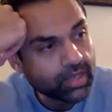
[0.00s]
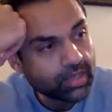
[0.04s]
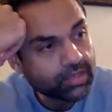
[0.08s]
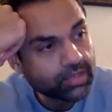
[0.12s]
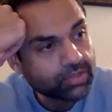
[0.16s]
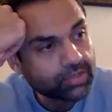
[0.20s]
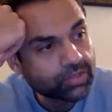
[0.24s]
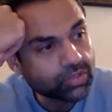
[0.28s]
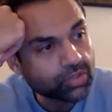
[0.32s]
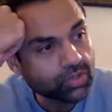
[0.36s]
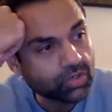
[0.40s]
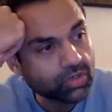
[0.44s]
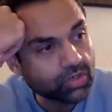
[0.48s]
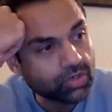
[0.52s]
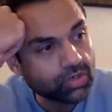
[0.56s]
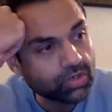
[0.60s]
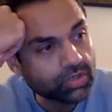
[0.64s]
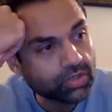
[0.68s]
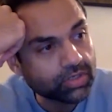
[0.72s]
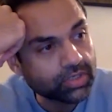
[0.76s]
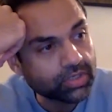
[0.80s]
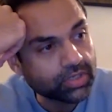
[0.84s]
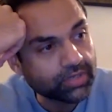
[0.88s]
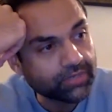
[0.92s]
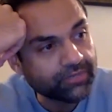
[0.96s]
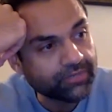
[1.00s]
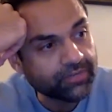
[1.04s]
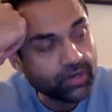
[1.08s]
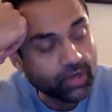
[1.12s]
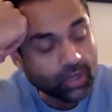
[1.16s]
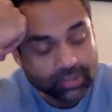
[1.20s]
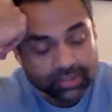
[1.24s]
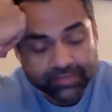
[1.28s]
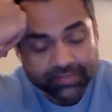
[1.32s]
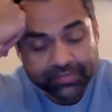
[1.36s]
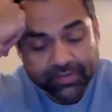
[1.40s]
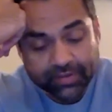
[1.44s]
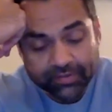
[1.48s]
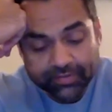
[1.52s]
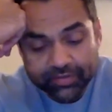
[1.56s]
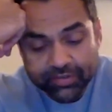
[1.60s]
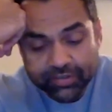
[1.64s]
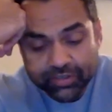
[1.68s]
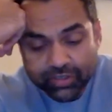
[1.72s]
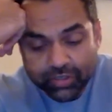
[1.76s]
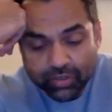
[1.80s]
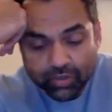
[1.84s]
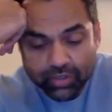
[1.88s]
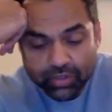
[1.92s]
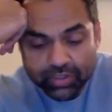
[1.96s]
So the philosophy of the
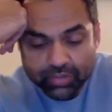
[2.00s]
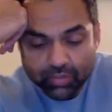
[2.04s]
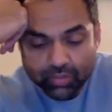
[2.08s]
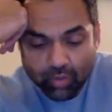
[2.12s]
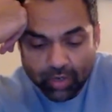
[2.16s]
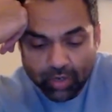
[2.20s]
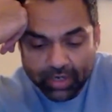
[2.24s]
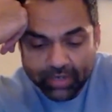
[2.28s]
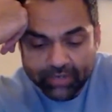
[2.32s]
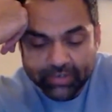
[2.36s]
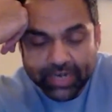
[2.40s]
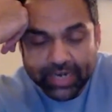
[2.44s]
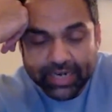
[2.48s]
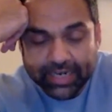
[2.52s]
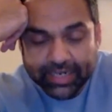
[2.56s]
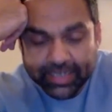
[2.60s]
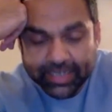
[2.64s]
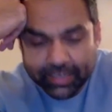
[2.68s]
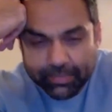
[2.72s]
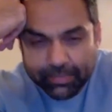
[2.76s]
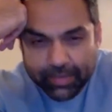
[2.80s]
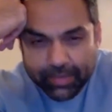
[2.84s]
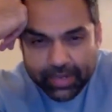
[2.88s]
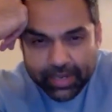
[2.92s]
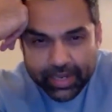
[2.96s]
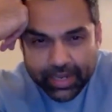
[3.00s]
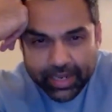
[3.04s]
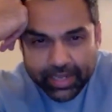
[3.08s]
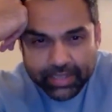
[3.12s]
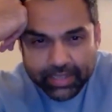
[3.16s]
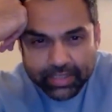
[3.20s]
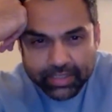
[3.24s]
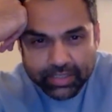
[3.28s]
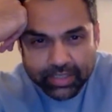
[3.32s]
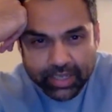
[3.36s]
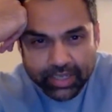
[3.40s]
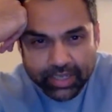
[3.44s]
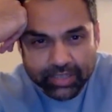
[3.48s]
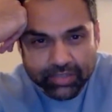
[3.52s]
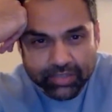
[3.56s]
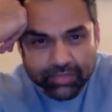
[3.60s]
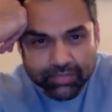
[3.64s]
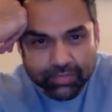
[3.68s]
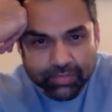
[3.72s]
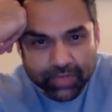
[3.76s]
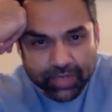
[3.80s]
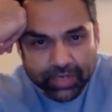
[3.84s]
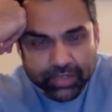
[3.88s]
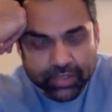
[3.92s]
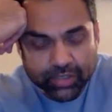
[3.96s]
show is what attracted me.
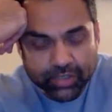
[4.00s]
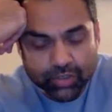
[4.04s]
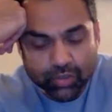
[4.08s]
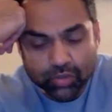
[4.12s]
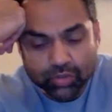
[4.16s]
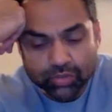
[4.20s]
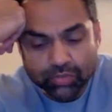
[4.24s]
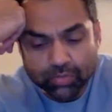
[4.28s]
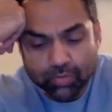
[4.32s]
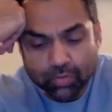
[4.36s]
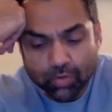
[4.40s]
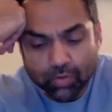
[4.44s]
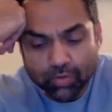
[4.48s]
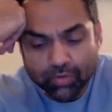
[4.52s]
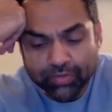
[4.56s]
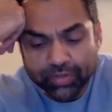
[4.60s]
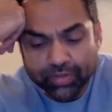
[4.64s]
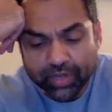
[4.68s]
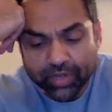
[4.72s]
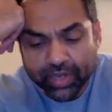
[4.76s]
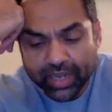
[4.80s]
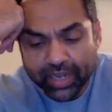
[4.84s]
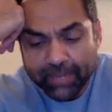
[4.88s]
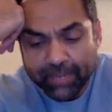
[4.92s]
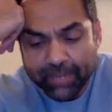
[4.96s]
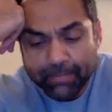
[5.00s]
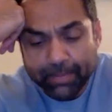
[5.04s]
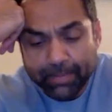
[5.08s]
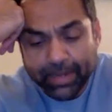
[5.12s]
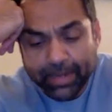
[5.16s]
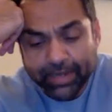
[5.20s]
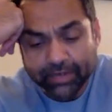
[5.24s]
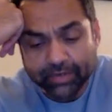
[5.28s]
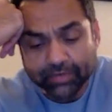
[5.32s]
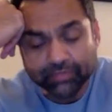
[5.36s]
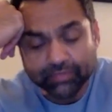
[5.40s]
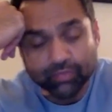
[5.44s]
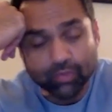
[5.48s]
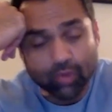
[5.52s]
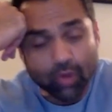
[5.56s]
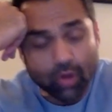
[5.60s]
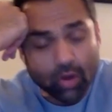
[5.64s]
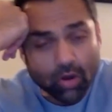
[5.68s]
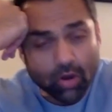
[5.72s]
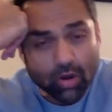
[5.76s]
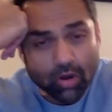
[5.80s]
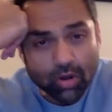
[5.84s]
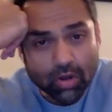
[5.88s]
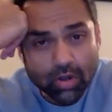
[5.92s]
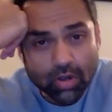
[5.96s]
It shows more the impact of
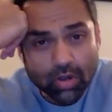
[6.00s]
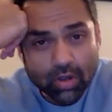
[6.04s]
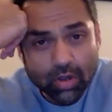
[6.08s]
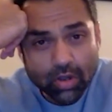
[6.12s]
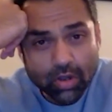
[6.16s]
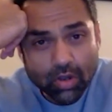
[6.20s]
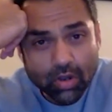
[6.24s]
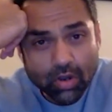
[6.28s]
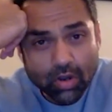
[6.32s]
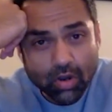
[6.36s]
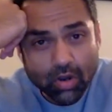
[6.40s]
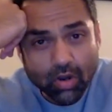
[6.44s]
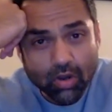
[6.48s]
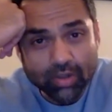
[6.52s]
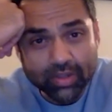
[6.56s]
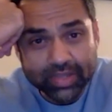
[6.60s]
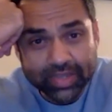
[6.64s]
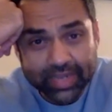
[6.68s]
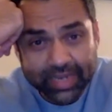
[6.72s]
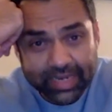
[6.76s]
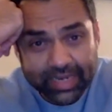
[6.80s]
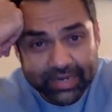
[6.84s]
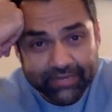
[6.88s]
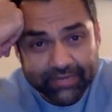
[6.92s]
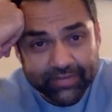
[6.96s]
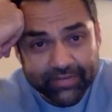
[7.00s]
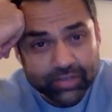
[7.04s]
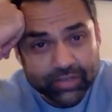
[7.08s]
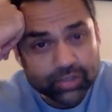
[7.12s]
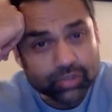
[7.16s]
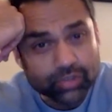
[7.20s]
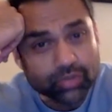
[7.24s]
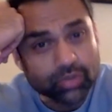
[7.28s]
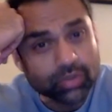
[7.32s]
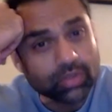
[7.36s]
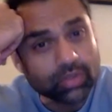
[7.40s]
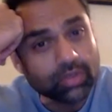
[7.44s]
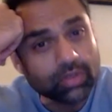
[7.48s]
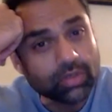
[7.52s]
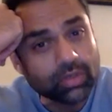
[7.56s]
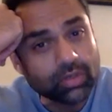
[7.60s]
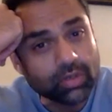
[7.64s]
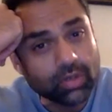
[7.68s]
war on the individual,